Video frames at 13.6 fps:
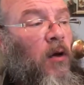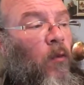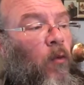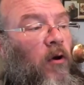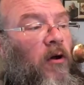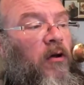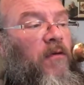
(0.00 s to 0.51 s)

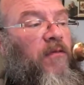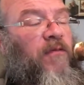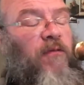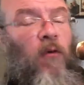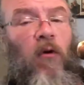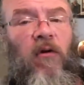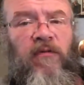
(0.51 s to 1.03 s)
We're in
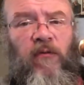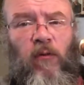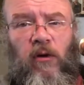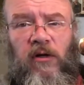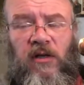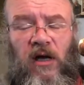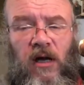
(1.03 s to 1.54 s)
4/4
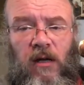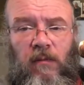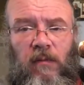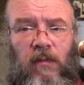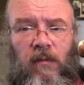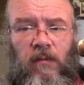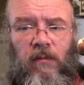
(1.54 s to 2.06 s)
time,
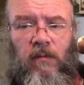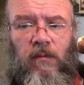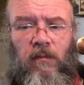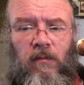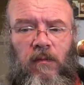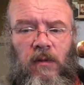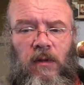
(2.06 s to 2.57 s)

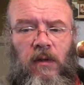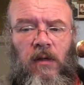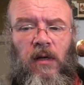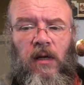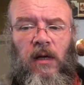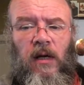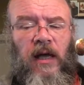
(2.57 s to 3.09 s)

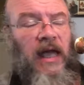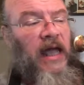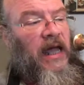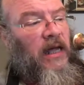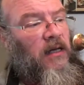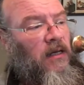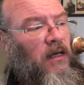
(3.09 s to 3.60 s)

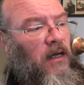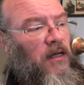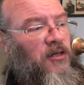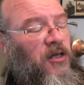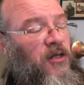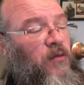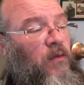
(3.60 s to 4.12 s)
and
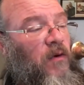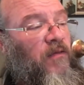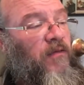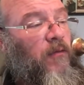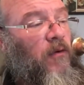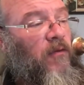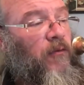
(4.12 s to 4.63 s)
since we're in
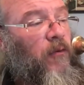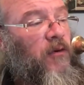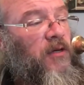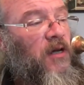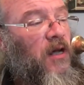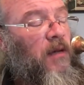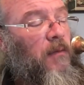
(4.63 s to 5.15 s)
4/4
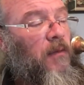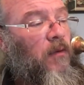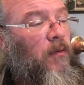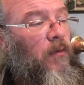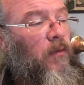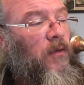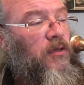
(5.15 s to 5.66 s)
time,
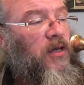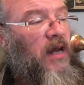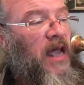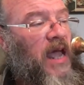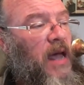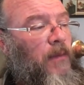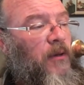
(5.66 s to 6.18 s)
what's going to
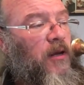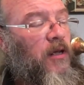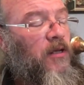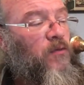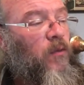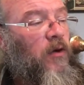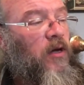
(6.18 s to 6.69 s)
happen
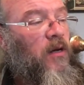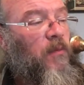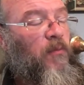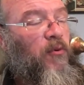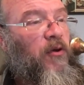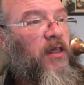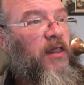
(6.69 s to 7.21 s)
is we're going to
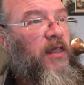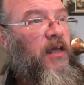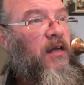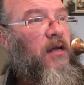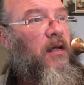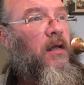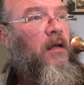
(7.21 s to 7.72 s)
breathe
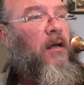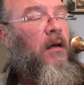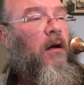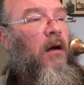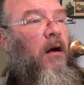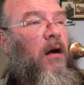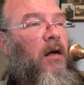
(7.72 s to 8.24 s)
in
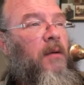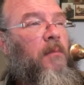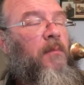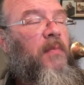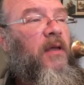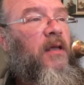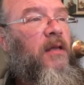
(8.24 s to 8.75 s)
on
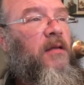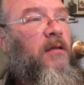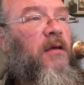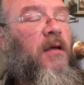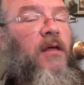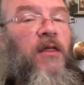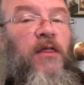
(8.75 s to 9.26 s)
beat
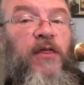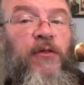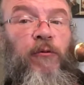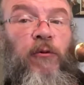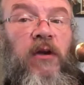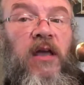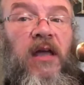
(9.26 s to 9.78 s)

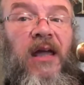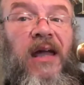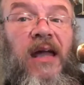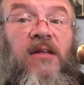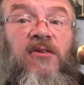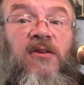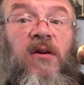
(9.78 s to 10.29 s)
3
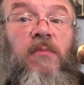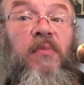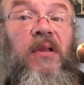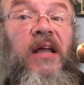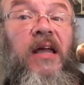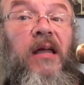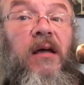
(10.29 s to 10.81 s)
and start
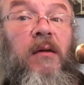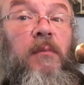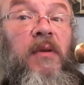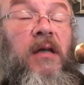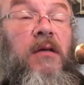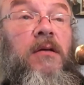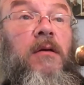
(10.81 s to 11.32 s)
playing on
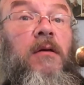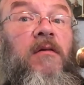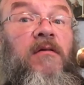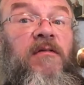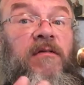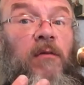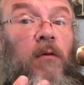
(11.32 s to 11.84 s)
beat
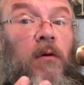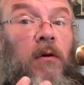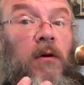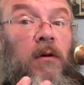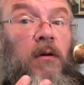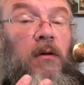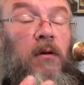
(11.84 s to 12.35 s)
4
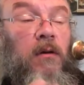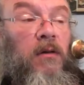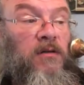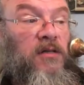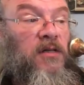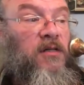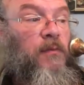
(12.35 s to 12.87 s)

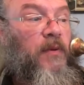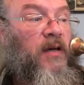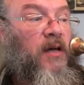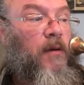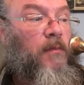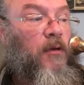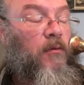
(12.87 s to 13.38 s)
because it's a
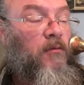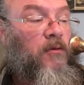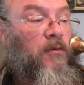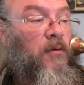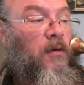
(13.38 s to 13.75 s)
pickup note.